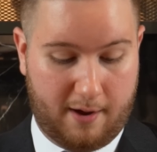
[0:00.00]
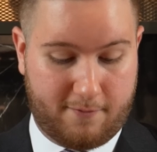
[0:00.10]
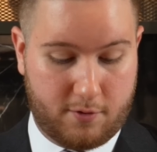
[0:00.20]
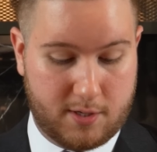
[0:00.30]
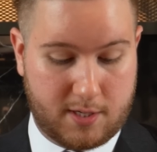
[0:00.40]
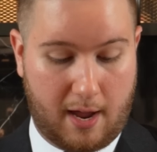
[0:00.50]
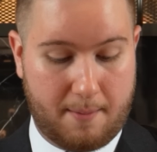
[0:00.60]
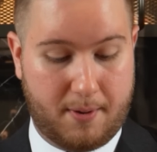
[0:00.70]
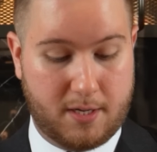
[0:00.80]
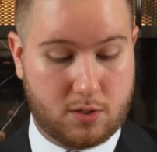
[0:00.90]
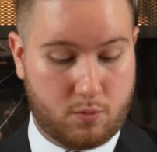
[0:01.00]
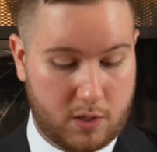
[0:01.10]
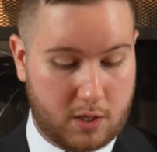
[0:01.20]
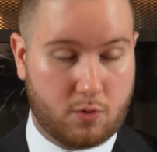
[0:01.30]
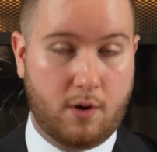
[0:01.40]
for this timepiece
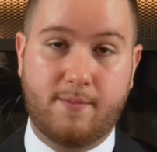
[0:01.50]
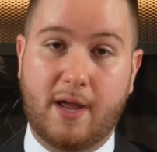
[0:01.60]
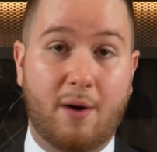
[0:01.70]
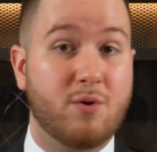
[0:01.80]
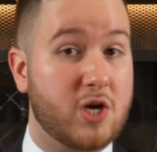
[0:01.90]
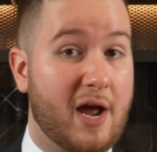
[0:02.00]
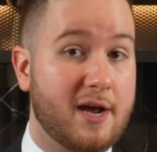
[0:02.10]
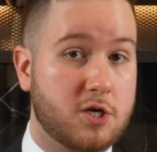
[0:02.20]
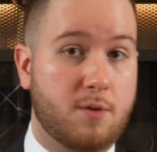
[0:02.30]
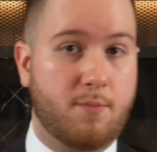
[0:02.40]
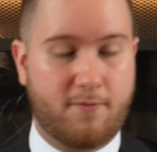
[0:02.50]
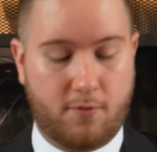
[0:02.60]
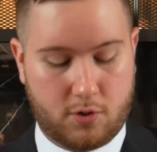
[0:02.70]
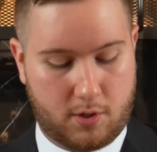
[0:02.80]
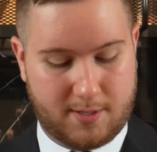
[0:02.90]
with the cream dial, which I actually
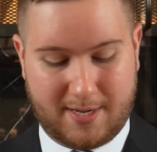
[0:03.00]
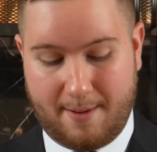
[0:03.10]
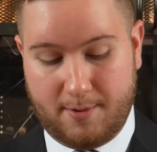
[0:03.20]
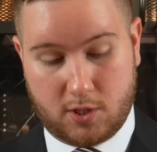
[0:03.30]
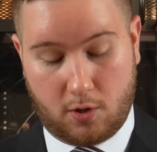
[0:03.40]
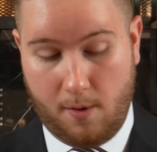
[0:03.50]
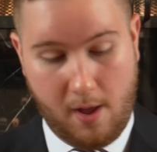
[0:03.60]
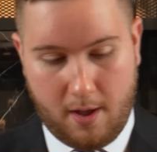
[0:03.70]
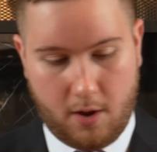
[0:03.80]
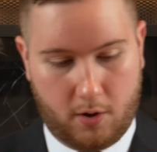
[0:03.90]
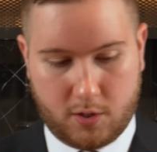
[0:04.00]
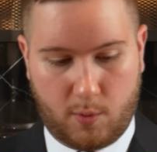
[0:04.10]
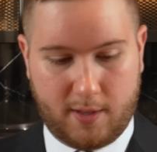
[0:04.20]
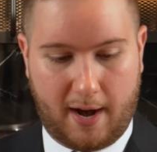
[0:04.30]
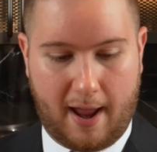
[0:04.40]
prefer to the salmon. So, it's
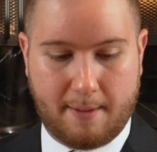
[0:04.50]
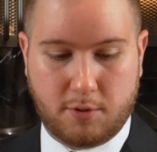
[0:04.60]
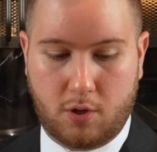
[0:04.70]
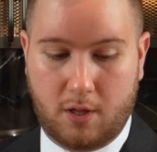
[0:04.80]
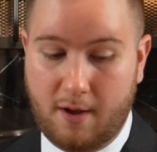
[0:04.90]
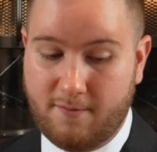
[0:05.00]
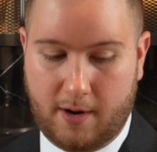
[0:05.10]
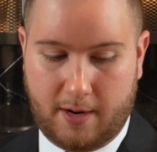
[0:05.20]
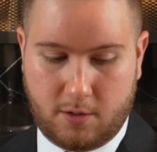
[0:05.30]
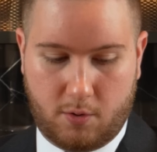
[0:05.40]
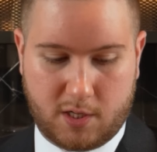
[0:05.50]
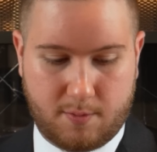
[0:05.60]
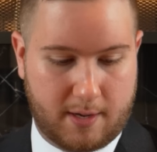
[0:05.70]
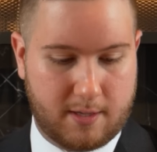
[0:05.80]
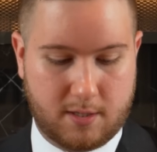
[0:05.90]
one that I absolutely love, and I don't
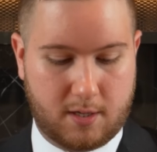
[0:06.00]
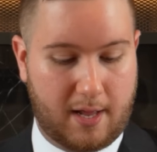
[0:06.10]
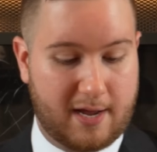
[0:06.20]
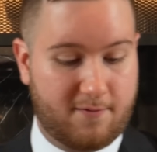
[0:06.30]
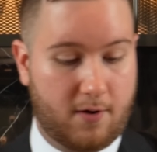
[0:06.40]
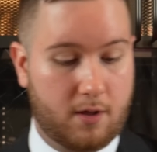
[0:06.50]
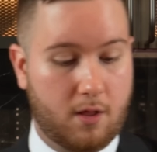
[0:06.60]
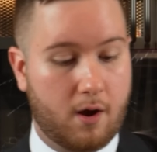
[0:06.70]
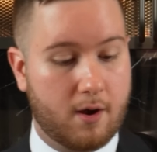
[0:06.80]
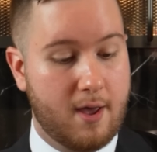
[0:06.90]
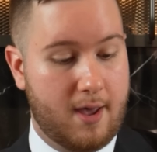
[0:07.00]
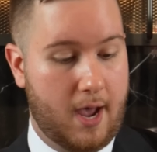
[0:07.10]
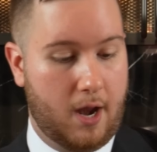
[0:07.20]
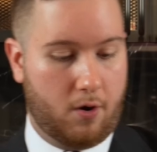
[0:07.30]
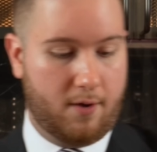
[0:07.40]
expect this to last very long
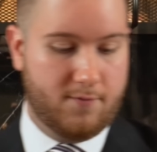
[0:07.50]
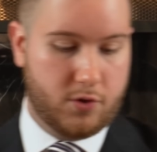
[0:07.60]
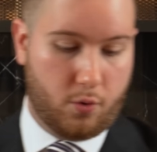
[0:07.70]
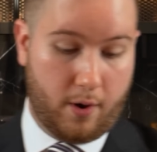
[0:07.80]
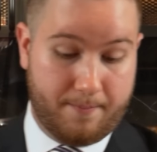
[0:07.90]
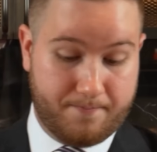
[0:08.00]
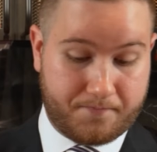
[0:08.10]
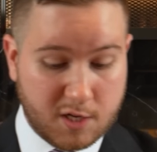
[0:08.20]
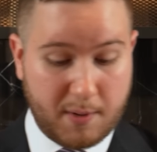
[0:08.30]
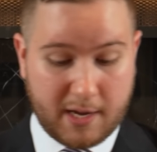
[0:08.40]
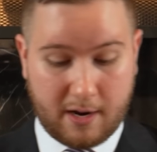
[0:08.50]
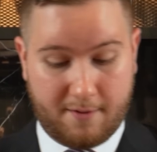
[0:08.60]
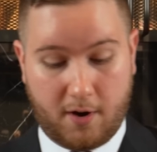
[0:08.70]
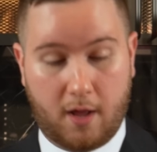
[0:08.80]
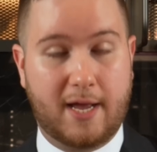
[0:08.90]
in our inventory. Speaking
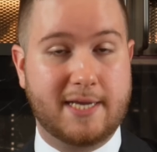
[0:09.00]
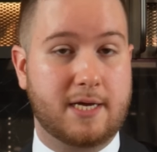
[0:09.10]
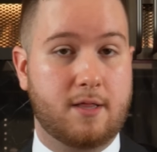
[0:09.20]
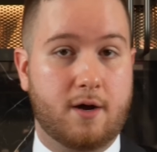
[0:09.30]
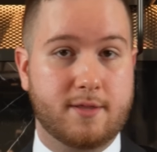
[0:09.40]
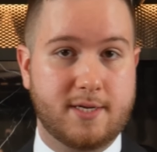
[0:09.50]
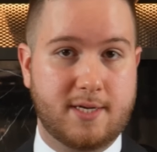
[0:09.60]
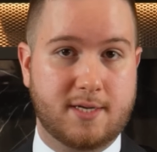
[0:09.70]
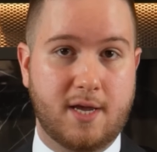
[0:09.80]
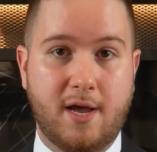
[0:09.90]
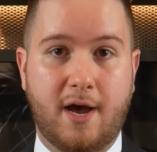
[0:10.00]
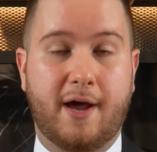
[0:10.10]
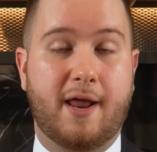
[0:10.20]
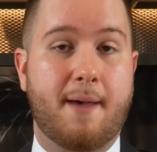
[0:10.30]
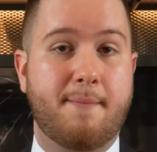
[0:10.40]
of not lasting long, this is
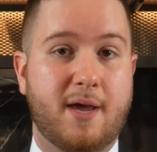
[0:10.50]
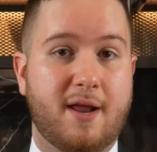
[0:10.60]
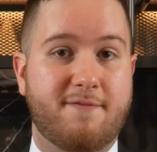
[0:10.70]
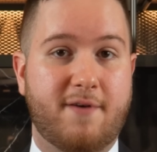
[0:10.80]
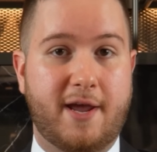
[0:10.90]
an MB&F